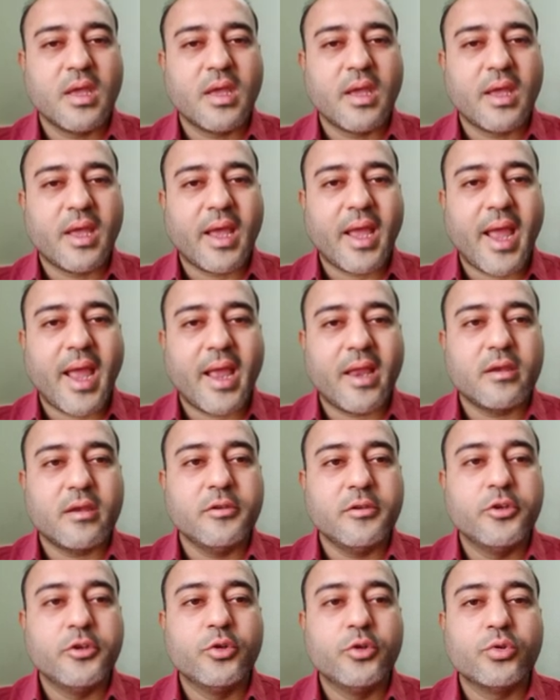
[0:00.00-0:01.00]
and
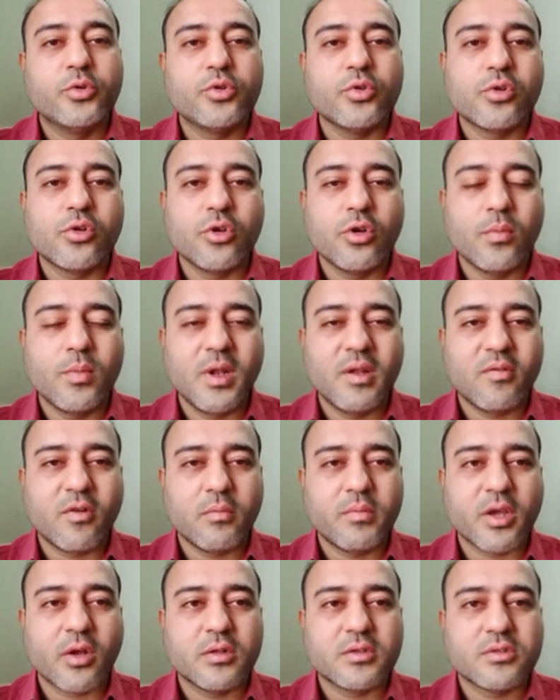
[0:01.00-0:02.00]
due to global warming
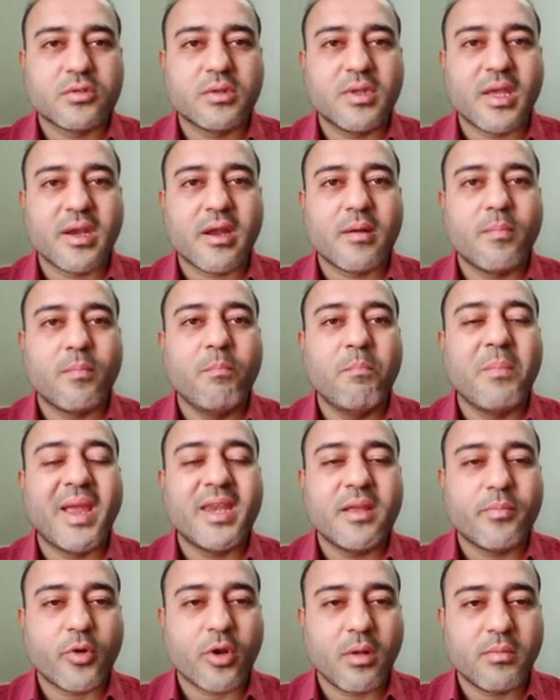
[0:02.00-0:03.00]
also there are
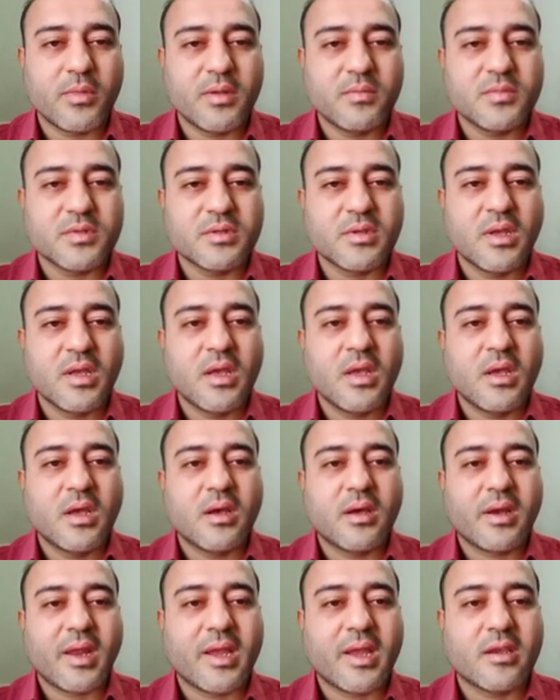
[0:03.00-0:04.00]
many problems,
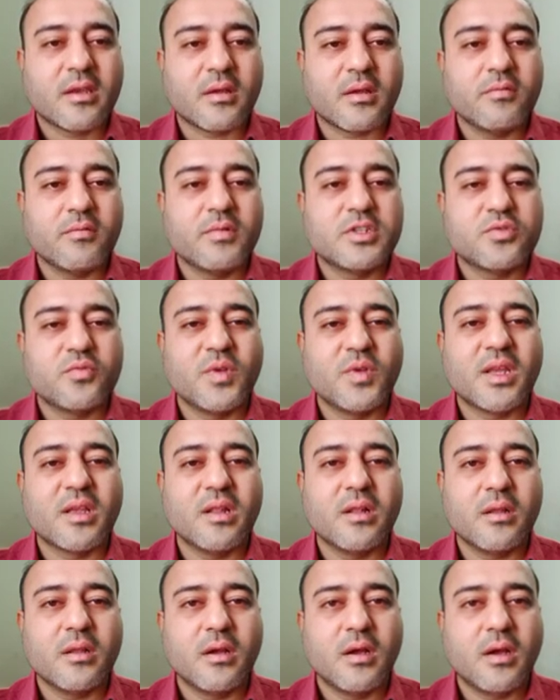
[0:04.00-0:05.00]
right, which
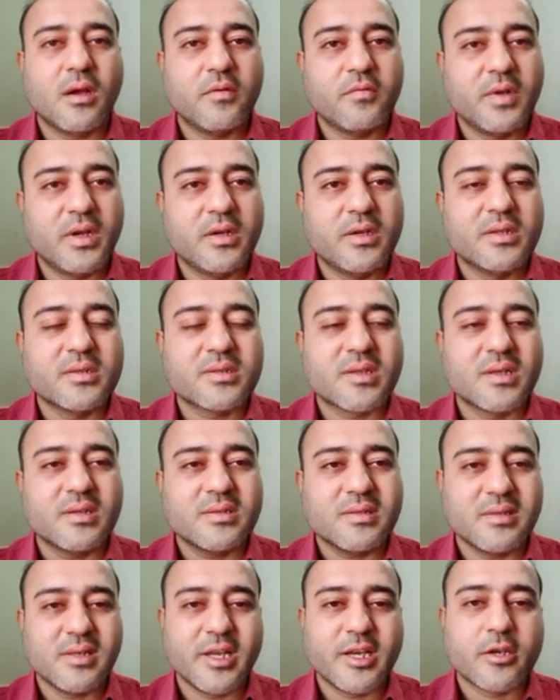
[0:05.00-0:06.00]
will
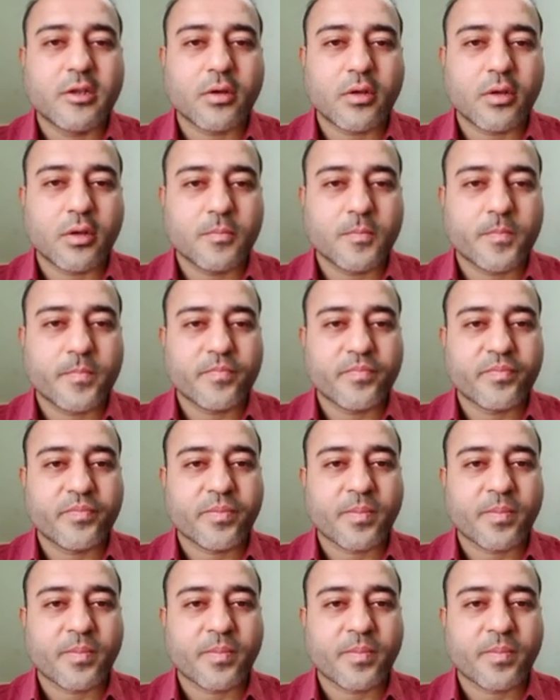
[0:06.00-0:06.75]
discuss later on.